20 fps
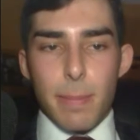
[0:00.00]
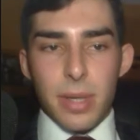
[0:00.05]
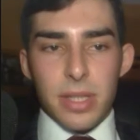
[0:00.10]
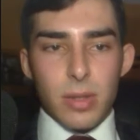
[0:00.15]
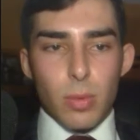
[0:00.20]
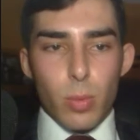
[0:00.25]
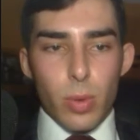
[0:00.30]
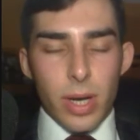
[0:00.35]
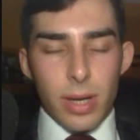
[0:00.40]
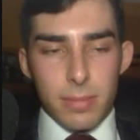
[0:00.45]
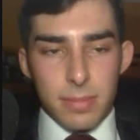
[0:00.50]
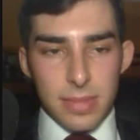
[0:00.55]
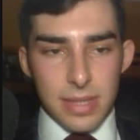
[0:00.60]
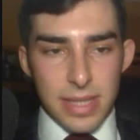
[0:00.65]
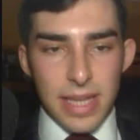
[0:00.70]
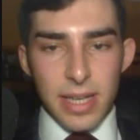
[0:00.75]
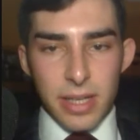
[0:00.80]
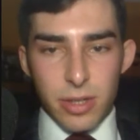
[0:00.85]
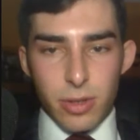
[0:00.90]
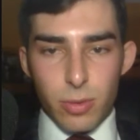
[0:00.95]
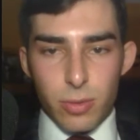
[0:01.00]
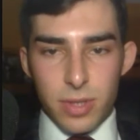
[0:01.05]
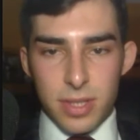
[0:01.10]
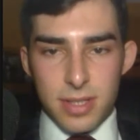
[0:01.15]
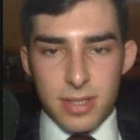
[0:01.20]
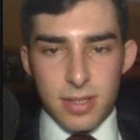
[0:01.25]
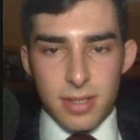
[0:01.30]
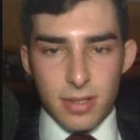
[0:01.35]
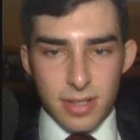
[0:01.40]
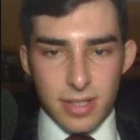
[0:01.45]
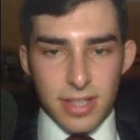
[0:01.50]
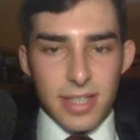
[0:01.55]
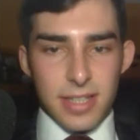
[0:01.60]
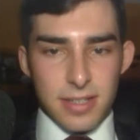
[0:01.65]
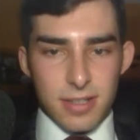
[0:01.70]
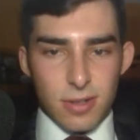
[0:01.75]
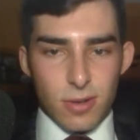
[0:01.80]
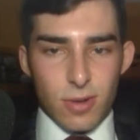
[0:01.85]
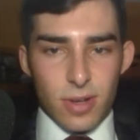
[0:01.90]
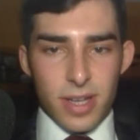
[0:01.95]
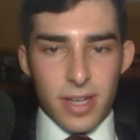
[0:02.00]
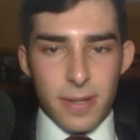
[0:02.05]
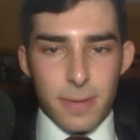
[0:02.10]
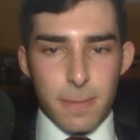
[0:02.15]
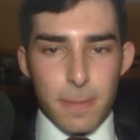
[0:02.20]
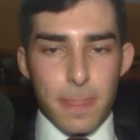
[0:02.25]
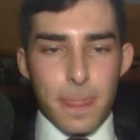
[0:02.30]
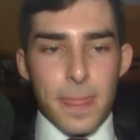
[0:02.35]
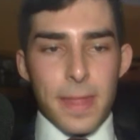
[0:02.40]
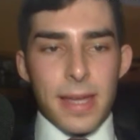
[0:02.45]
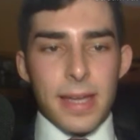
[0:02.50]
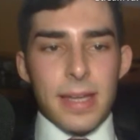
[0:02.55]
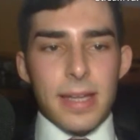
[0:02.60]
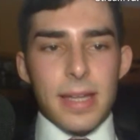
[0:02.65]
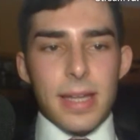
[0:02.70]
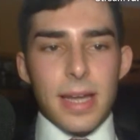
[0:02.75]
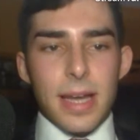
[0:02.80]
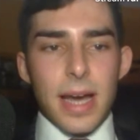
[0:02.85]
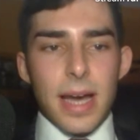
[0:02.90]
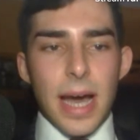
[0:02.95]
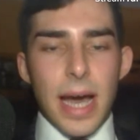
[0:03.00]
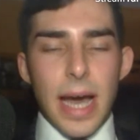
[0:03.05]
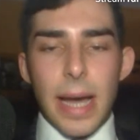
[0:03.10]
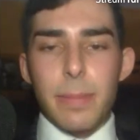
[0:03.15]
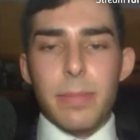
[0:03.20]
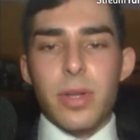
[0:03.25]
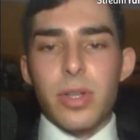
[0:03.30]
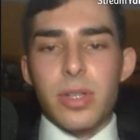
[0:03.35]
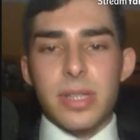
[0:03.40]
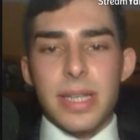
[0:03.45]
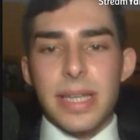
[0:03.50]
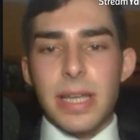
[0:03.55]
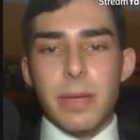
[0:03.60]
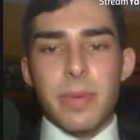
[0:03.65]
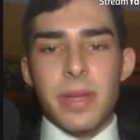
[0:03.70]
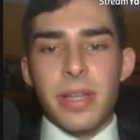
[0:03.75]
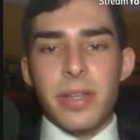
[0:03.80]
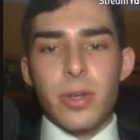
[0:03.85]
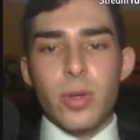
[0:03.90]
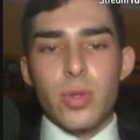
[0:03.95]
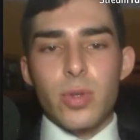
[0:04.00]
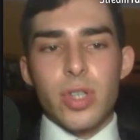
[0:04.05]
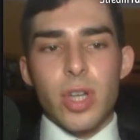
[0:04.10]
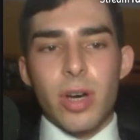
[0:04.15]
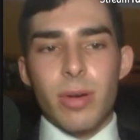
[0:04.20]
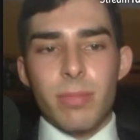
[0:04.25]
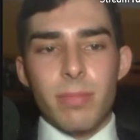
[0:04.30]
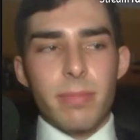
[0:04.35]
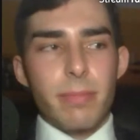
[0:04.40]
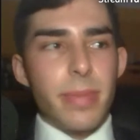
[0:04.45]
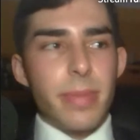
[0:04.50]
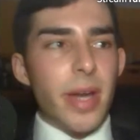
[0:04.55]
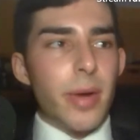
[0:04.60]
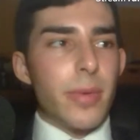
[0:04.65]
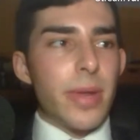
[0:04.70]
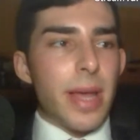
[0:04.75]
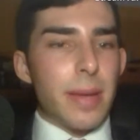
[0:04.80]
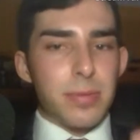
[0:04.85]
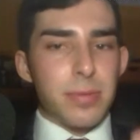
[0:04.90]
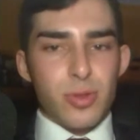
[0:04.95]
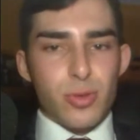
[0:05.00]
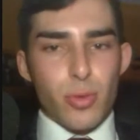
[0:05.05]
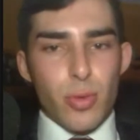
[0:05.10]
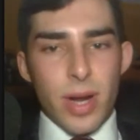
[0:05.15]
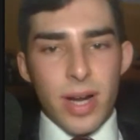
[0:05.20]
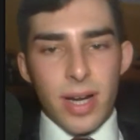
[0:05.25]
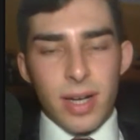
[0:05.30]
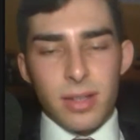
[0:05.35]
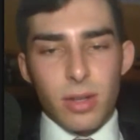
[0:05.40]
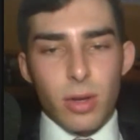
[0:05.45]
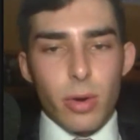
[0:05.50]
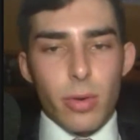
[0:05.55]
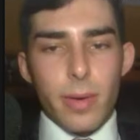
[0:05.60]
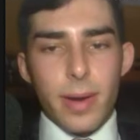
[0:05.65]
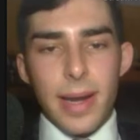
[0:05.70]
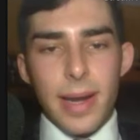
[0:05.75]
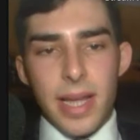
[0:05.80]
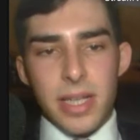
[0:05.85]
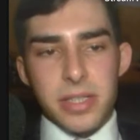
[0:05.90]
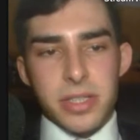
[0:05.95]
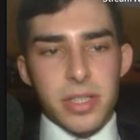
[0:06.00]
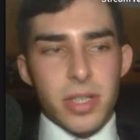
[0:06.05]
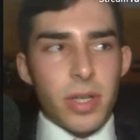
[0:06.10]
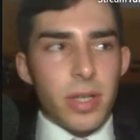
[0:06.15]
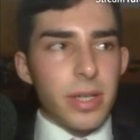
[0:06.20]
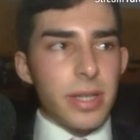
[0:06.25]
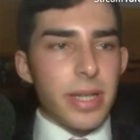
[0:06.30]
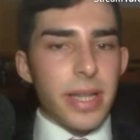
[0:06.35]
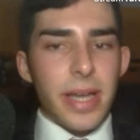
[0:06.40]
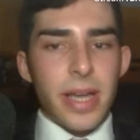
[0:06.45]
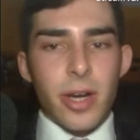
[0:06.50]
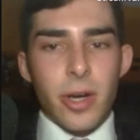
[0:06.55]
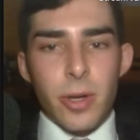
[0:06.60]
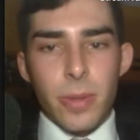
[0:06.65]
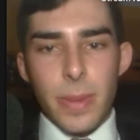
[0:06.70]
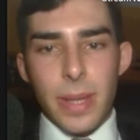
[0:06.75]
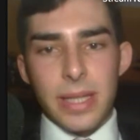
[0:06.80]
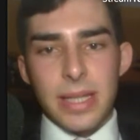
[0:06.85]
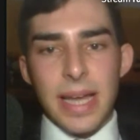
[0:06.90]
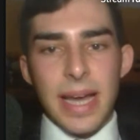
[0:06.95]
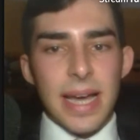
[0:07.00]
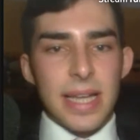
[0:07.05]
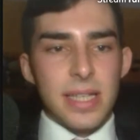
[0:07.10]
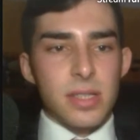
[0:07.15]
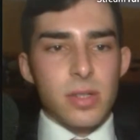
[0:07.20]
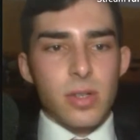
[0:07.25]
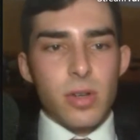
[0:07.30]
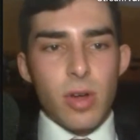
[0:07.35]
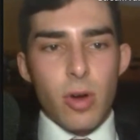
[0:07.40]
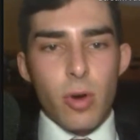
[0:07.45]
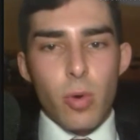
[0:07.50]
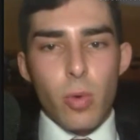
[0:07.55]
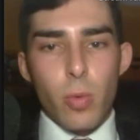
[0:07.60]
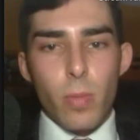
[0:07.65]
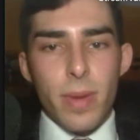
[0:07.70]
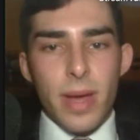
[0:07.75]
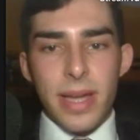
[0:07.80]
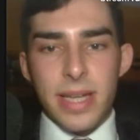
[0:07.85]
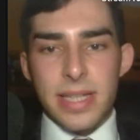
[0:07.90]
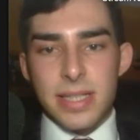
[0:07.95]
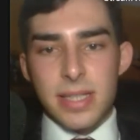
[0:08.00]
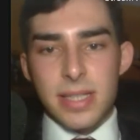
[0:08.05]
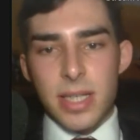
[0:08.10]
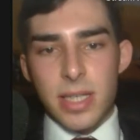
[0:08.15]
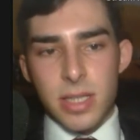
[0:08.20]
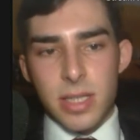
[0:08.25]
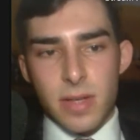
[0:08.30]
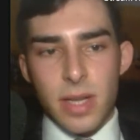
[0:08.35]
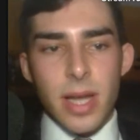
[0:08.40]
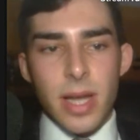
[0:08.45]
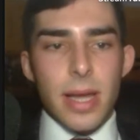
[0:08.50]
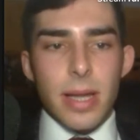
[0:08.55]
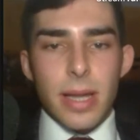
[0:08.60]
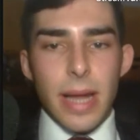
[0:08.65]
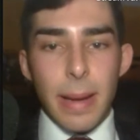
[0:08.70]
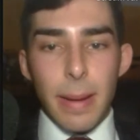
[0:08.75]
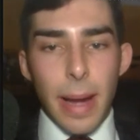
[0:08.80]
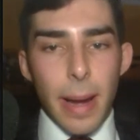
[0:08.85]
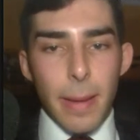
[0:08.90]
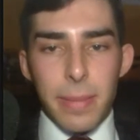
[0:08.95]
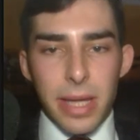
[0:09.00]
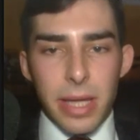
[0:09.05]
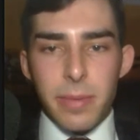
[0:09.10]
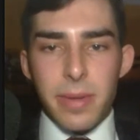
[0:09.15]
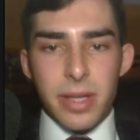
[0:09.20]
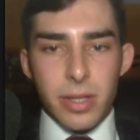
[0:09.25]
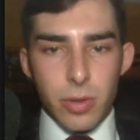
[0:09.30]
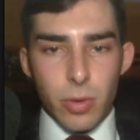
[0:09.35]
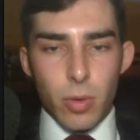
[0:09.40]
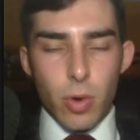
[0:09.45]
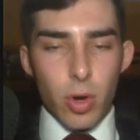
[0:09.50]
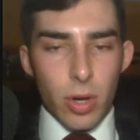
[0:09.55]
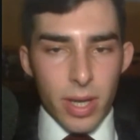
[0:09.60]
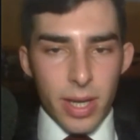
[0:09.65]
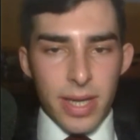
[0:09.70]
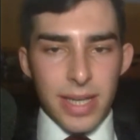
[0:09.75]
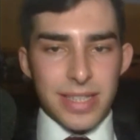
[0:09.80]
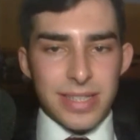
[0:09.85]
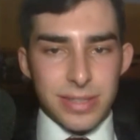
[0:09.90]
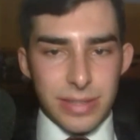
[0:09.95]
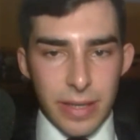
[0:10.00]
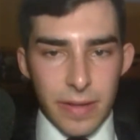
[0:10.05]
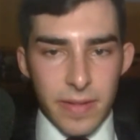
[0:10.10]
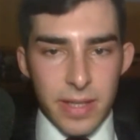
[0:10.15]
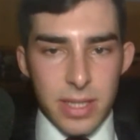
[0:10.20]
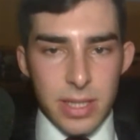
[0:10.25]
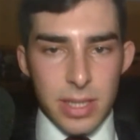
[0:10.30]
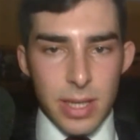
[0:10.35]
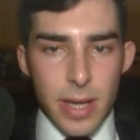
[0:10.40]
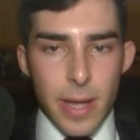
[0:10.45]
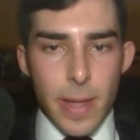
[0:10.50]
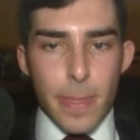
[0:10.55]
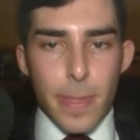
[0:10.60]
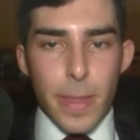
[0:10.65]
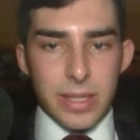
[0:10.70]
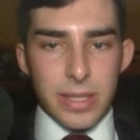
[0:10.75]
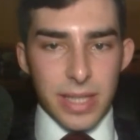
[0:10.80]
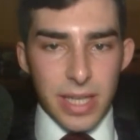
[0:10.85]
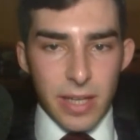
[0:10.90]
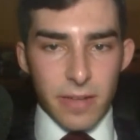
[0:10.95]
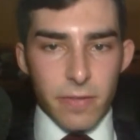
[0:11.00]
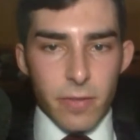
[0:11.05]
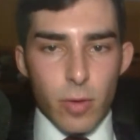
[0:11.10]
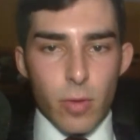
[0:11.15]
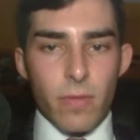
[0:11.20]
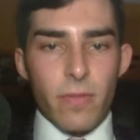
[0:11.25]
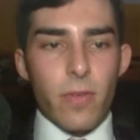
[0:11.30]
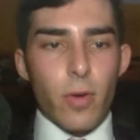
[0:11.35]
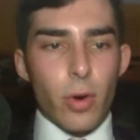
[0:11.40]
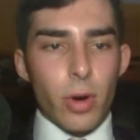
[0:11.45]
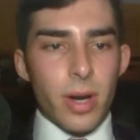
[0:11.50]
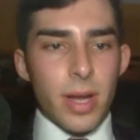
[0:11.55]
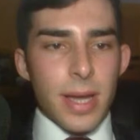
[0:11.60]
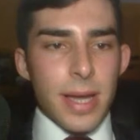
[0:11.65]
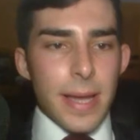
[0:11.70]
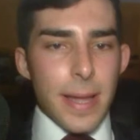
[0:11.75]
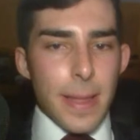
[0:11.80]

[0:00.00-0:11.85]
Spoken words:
But what I'm telling you is this, okay? I'm not giving you some very abstract correlation there that has no basis. I'm giving you, okay, studies that give you for